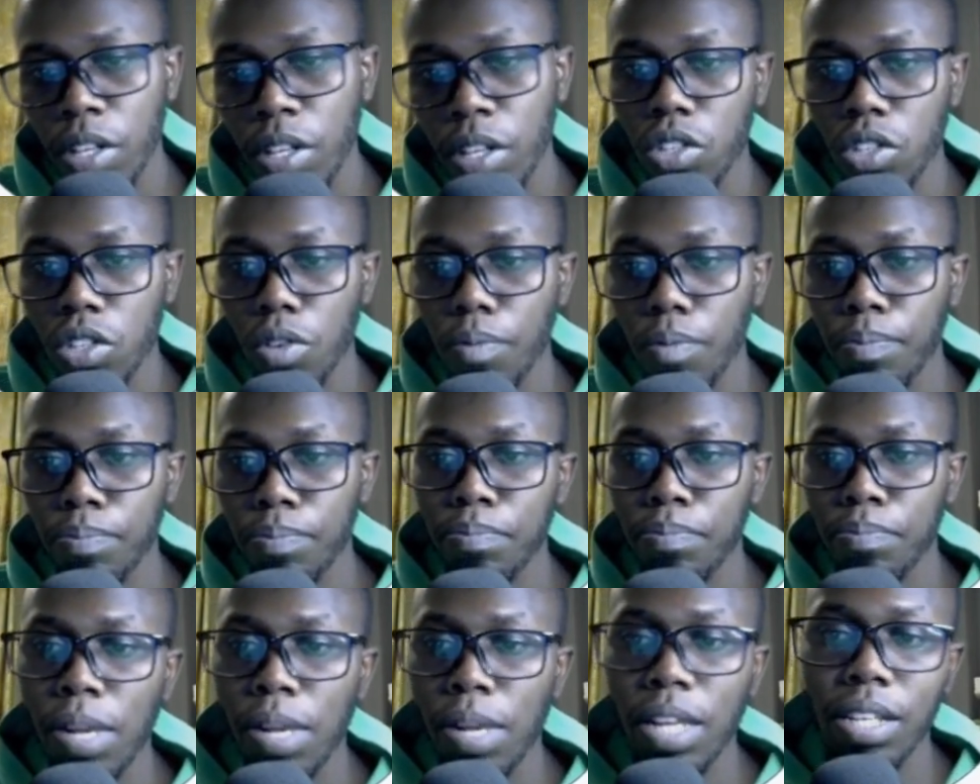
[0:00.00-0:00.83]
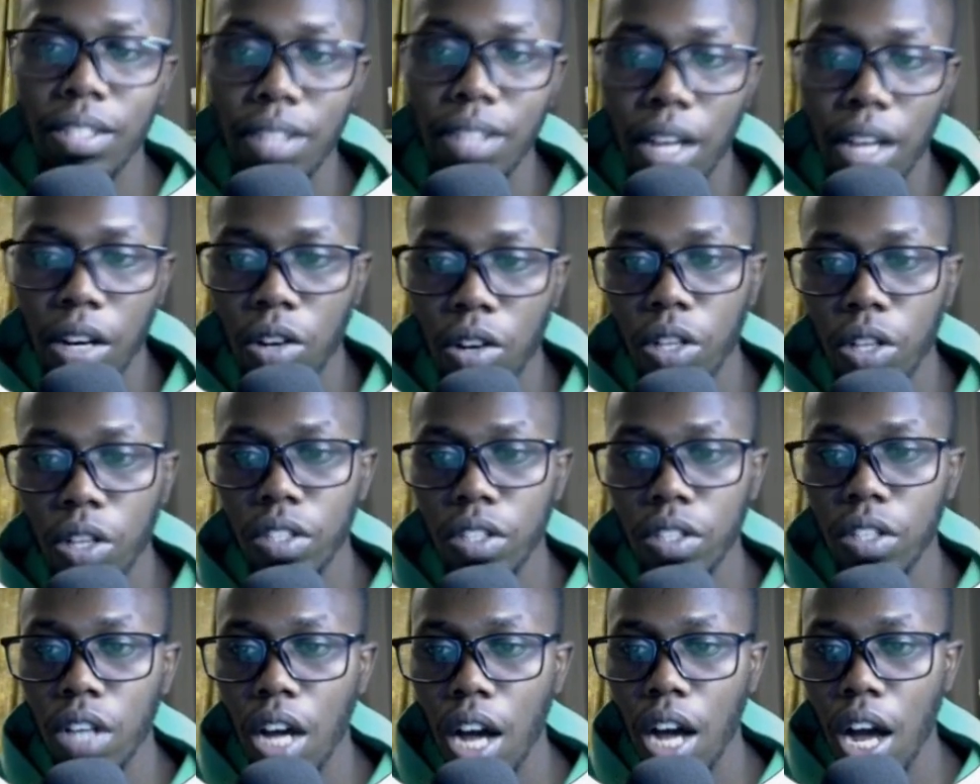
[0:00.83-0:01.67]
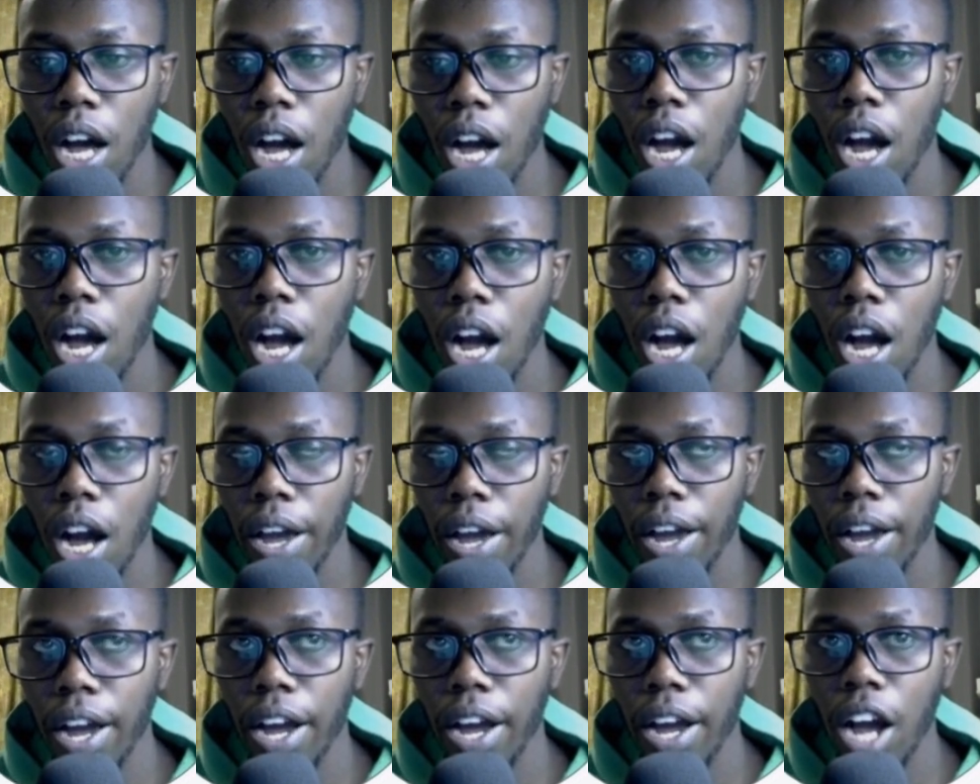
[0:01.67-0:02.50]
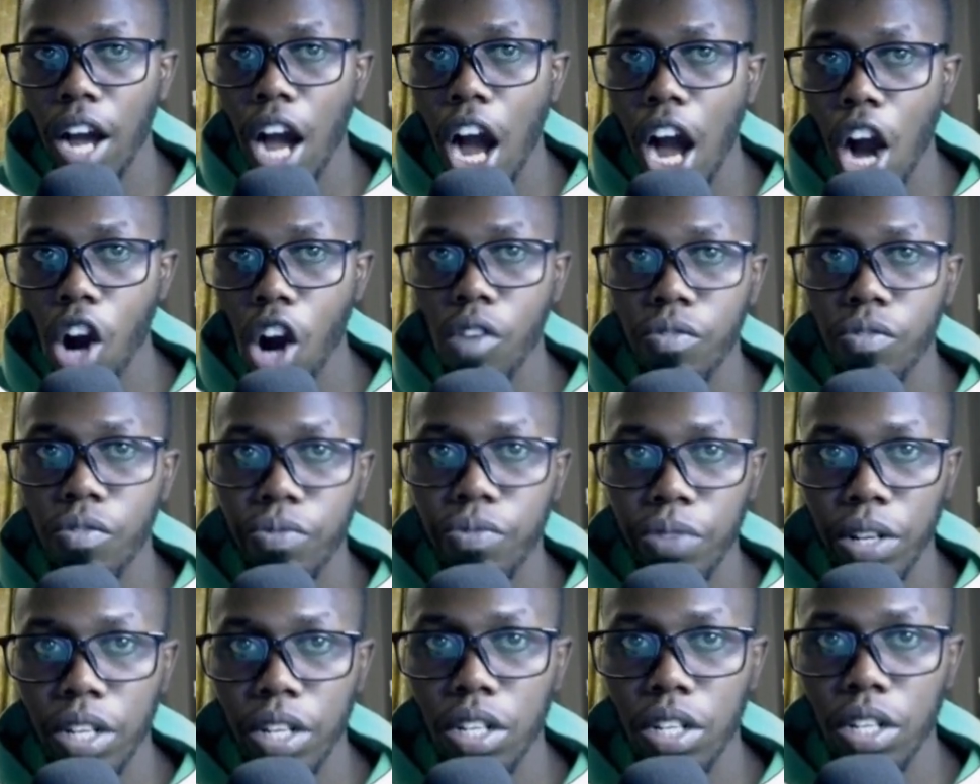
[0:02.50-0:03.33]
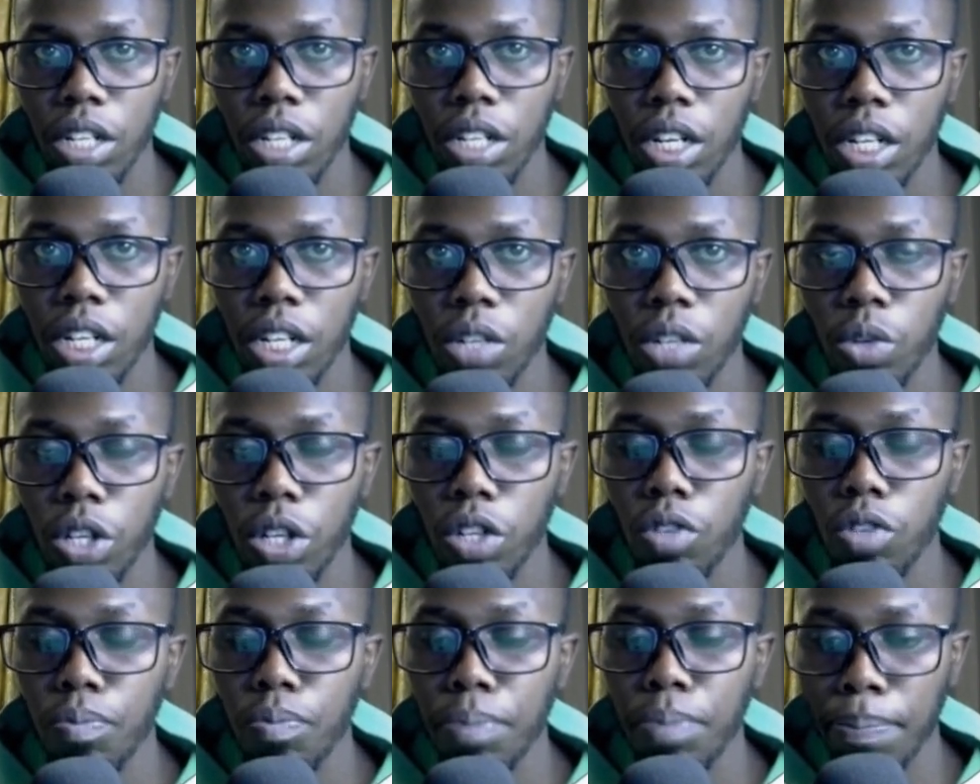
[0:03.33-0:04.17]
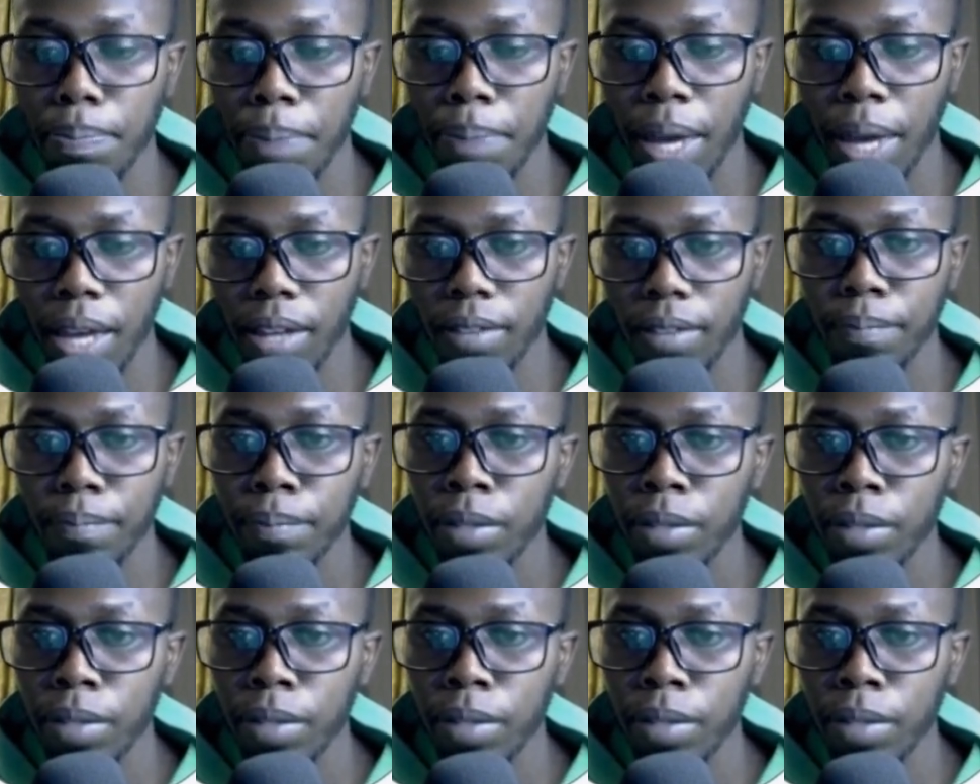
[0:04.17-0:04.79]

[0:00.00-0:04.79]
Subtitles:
So billing cycle is how often will you be paying.